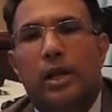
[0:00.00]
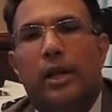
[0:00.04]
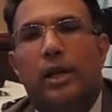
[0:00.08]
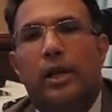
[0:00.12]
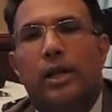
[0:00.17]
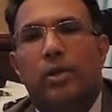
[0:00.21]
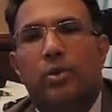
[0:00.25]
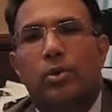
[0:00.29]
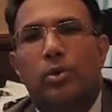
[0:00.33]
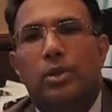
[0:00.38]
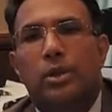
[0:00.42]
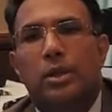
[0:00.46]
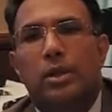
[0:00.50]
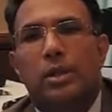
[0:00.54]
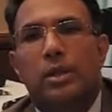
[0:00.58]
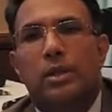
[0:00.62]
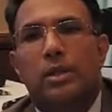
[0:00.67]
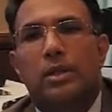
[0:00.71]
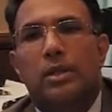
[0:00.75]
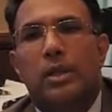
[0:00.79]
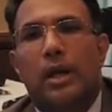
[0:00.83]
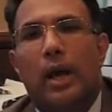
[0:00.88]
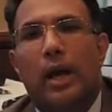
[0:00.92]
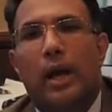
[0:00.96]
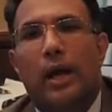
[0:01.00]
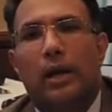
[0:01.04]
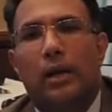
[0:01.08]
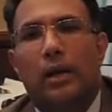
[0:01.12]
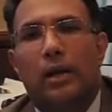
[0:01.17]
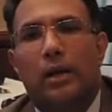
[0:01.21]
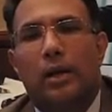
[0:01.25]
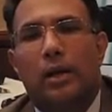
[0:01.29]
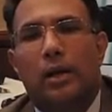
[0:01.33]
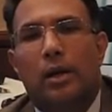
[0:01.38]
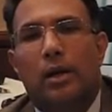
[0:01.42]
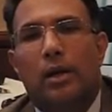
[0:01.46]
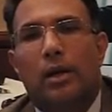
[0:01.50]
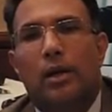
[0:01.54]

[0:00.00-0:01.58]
end users and